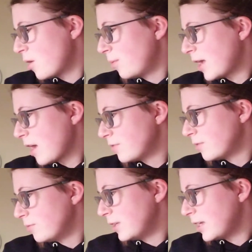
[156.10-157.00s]
We
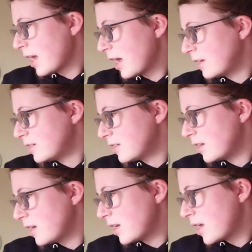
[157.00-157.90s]
haven't really had
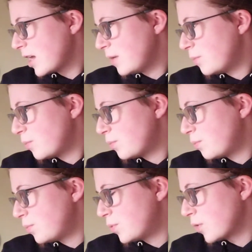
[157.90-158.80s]
any
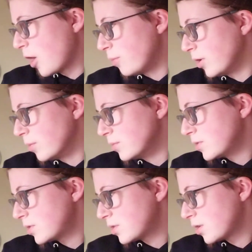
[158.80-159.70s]

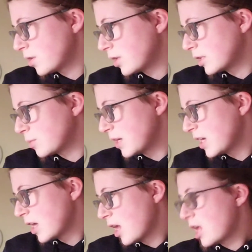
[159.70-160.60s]
problems this
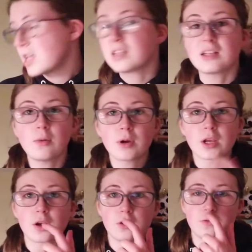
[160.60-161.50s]
week. Still
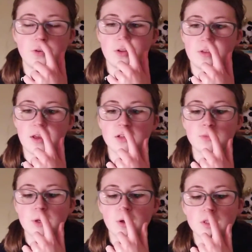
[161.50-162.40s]
working on the food thing. So
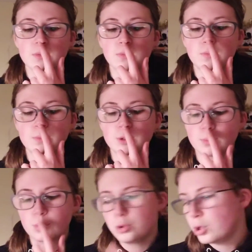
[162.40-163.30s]
we got some
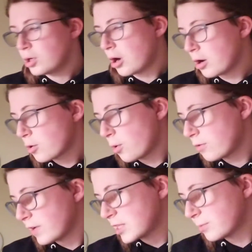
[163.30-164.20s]
good hardcore
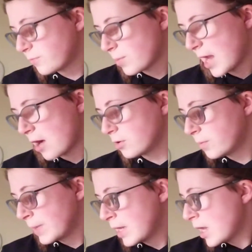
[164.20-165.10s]
advice from Carol,
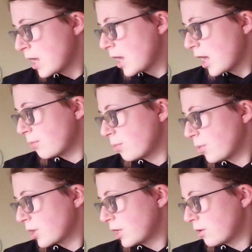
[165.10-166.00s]
and we're
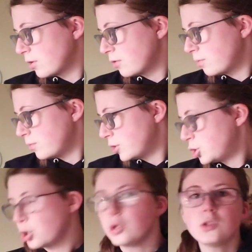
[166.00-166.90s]
working on the
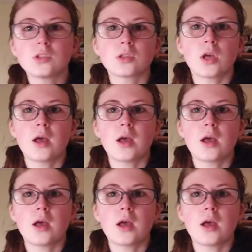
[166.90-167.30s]
chews.